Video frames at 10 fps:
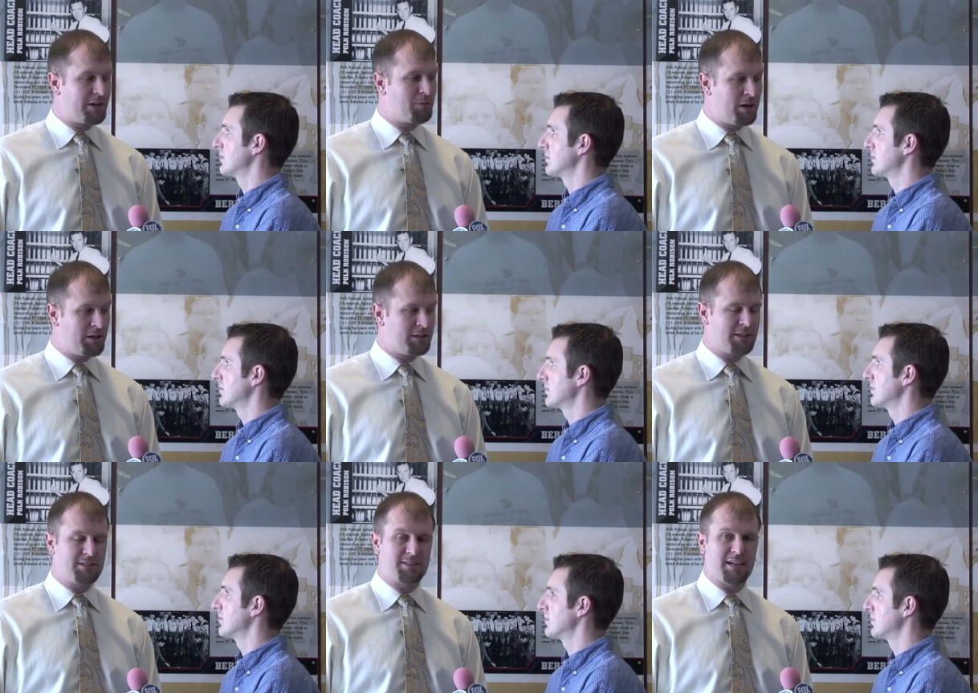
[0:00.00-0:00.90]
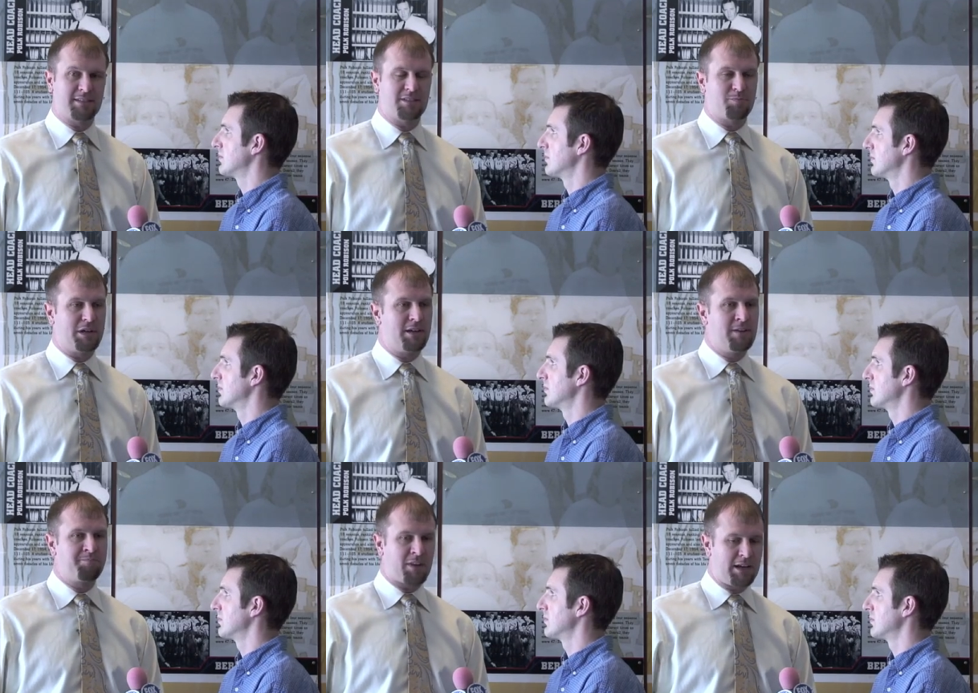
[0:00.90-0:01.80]
Speaker 1: very well against Texas, but
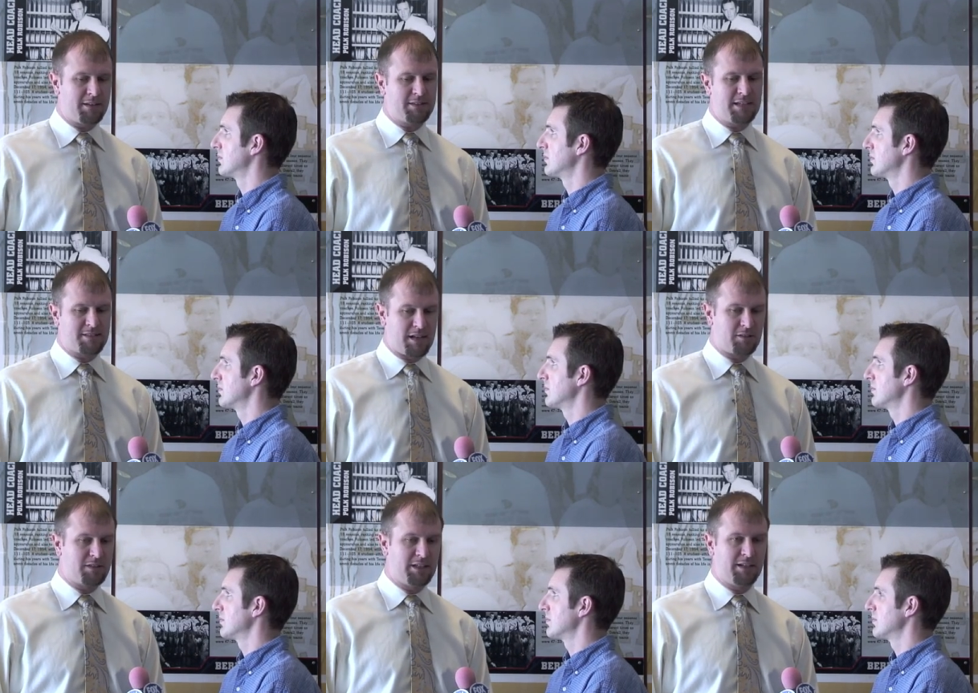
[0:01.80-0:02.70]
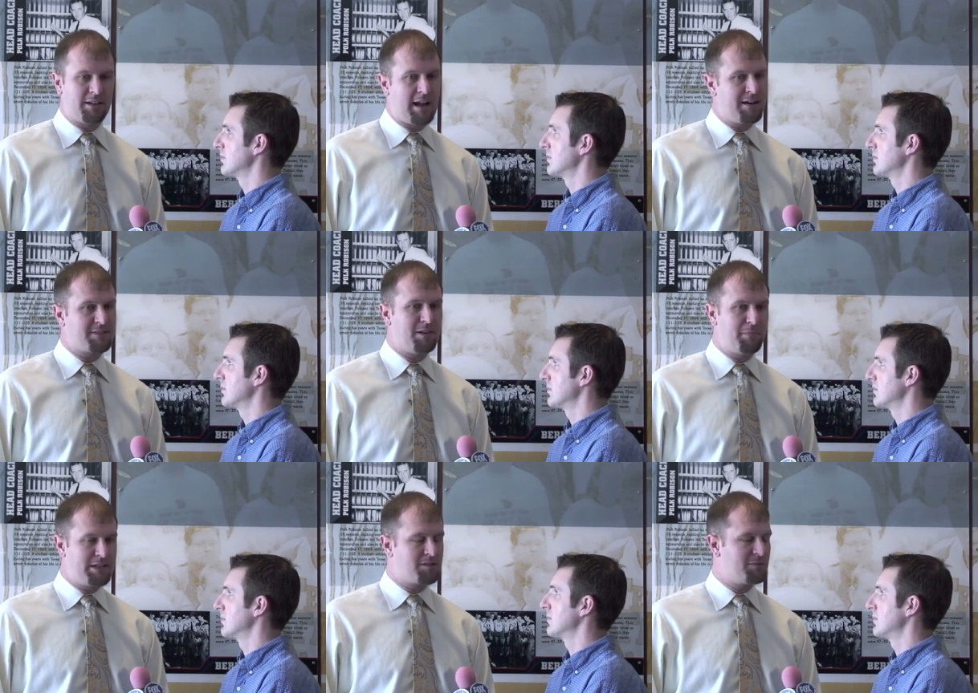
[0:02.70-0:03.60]
I thought they settled in and at halftime
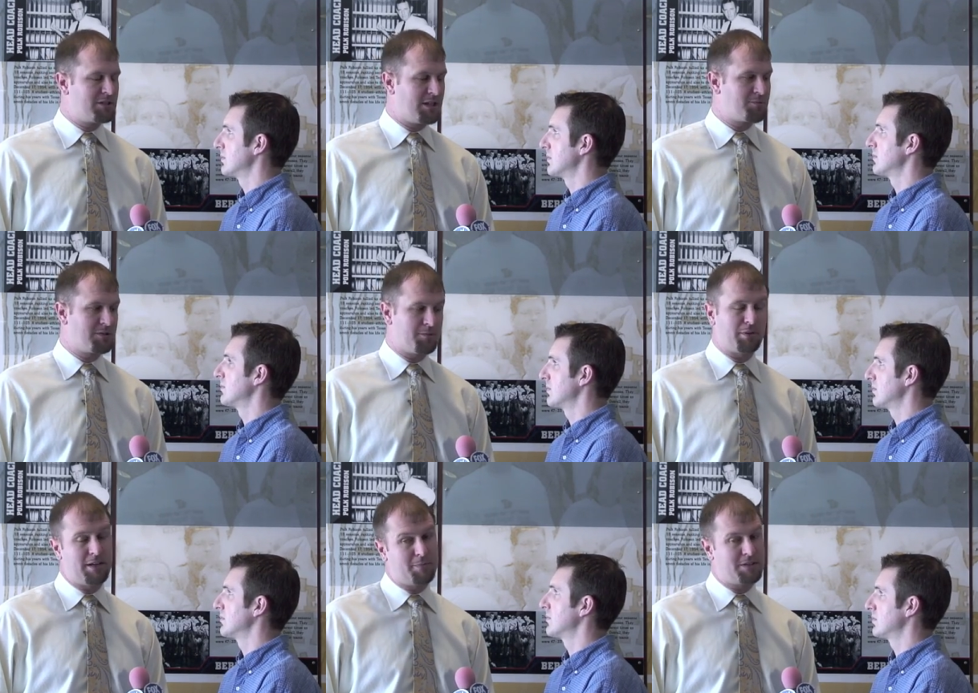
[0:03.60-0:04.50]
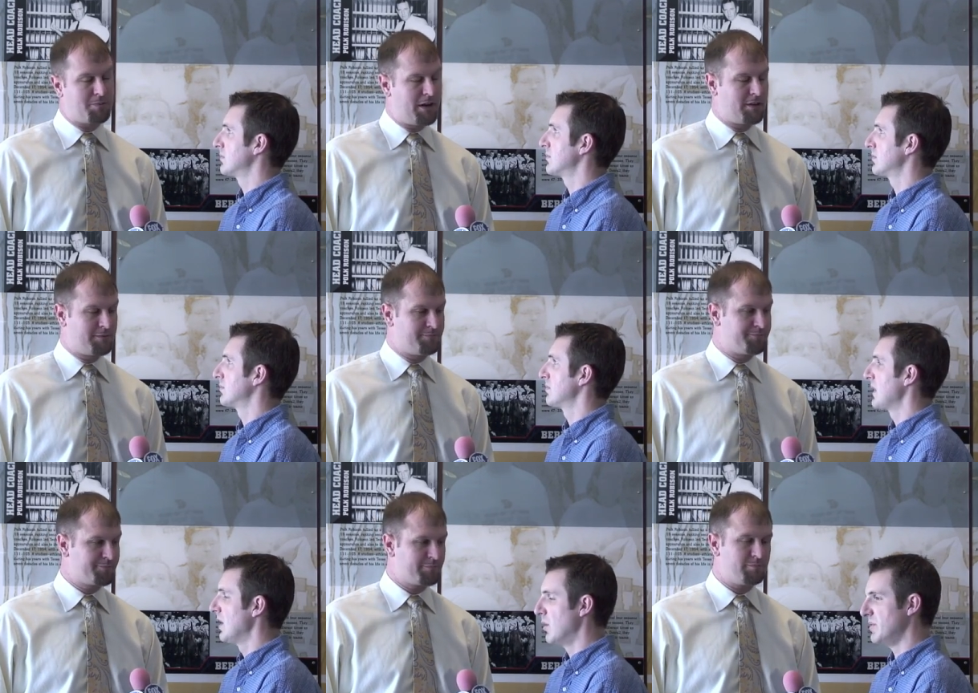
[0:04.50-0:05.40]
made some adjustments and played much better.
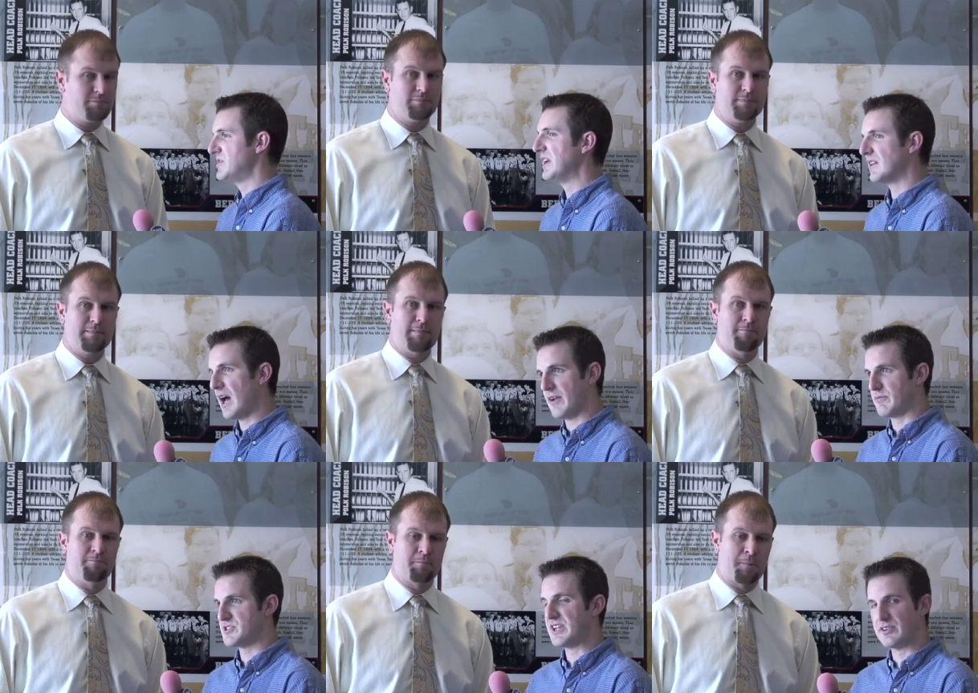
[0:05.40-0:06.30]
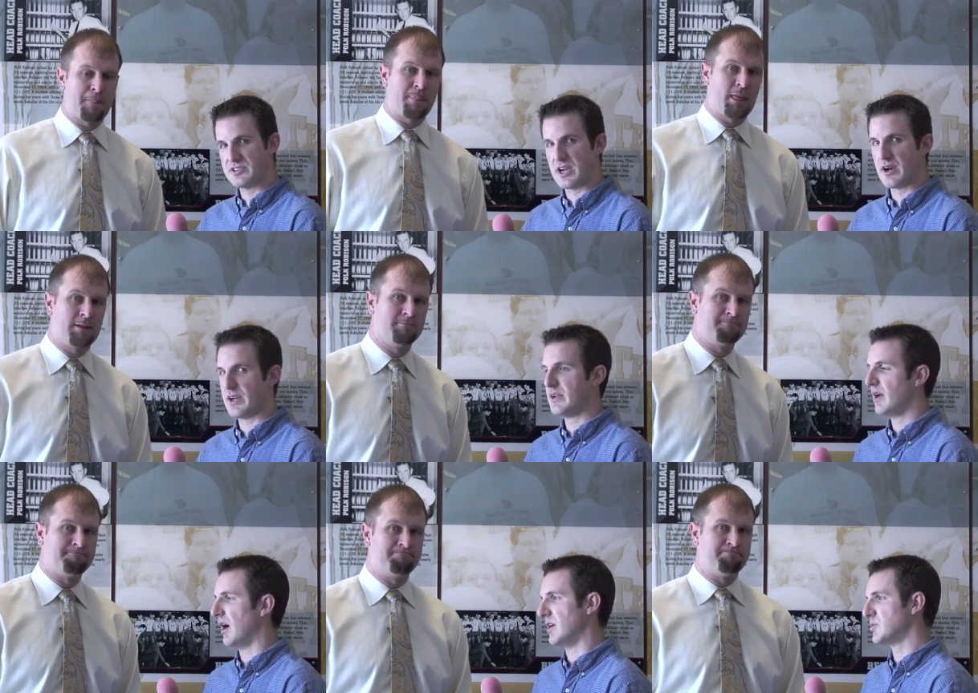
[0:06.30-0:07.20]
Speaker 2: We've seen a lot of Singletary,
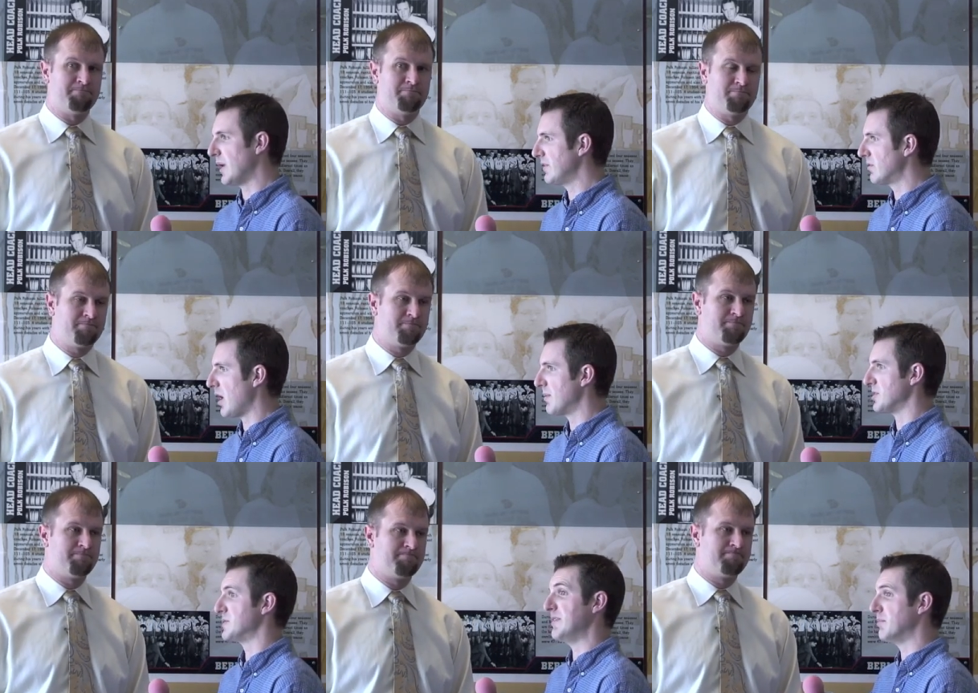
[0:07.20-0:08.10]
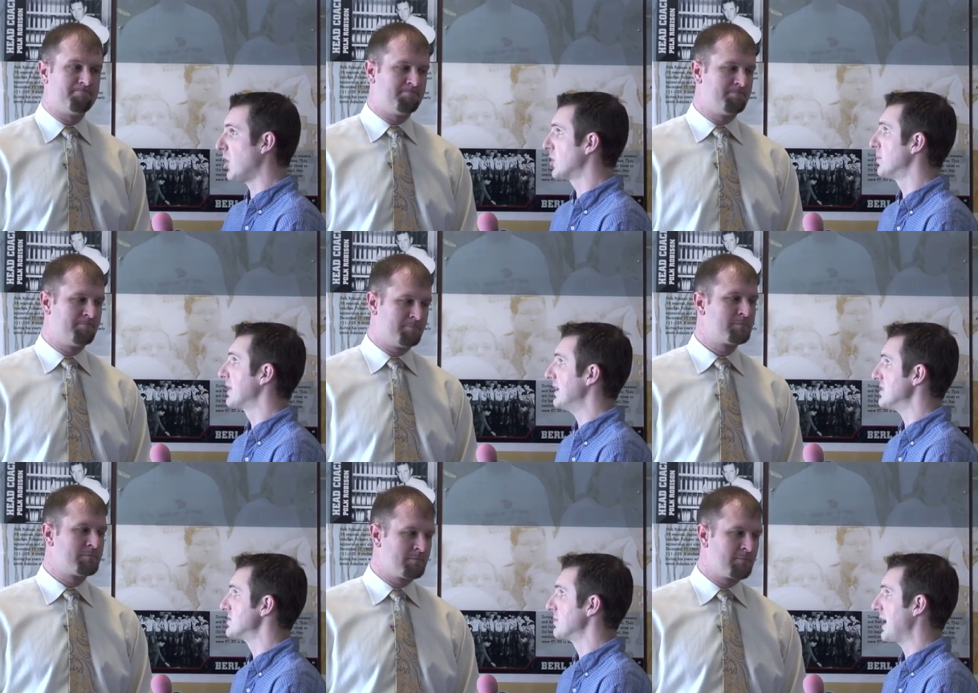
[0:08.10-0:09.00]
uh, D'walyn Roberts, even Paul Cooper getting in
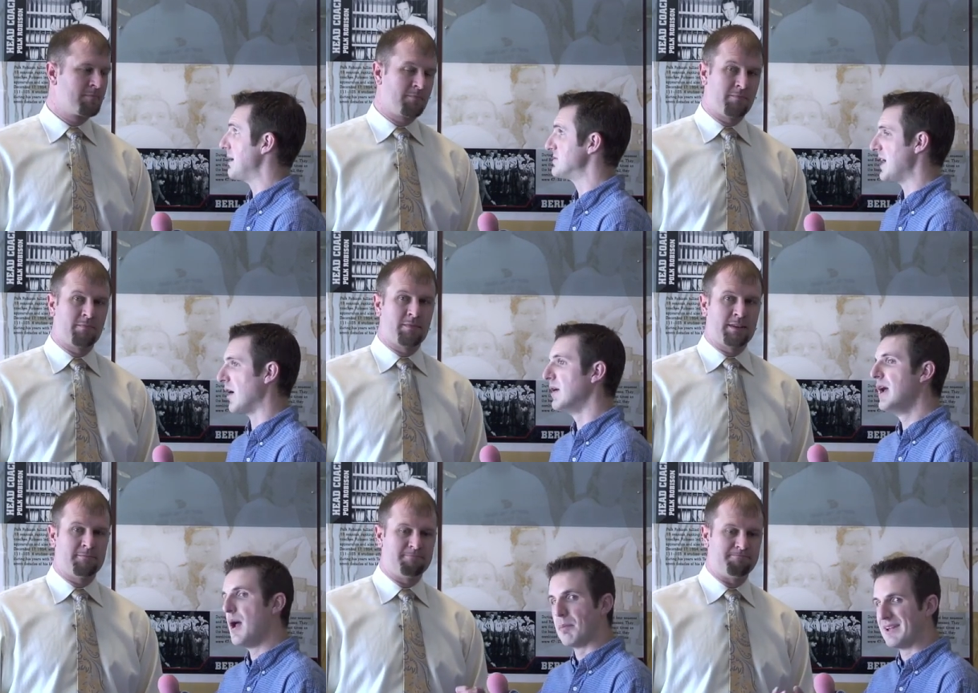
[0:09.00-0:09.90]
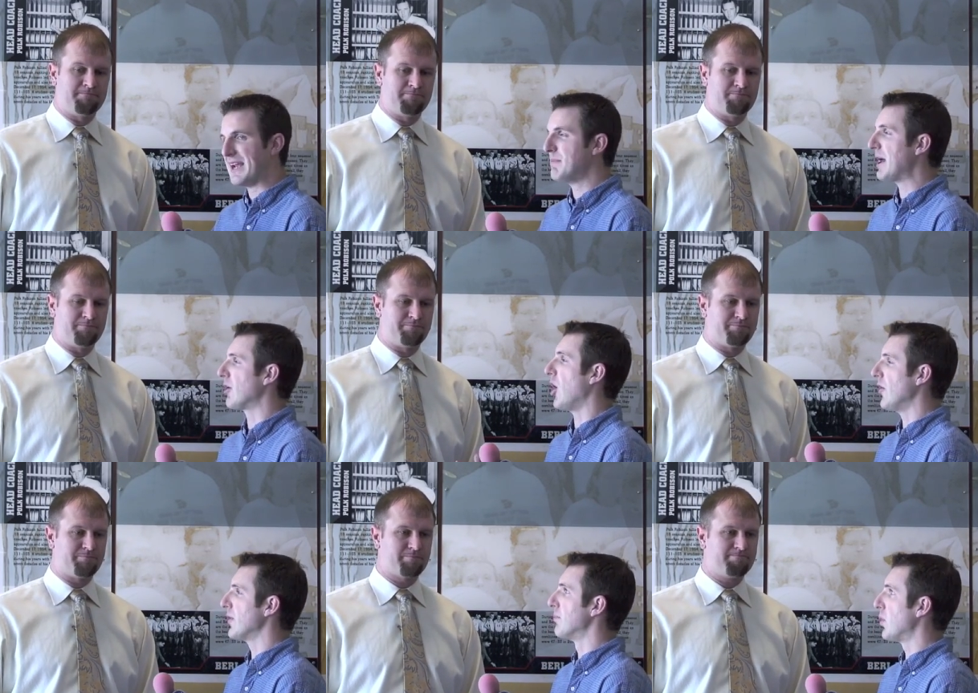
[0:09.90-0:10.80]
some games now, playing better
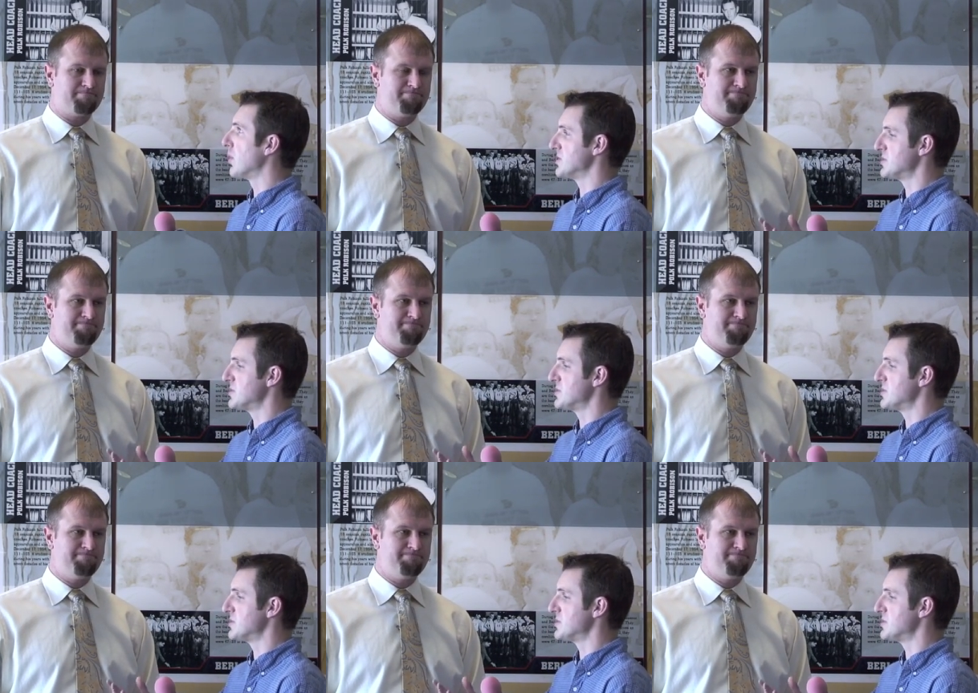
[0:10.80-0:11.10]
on the boards,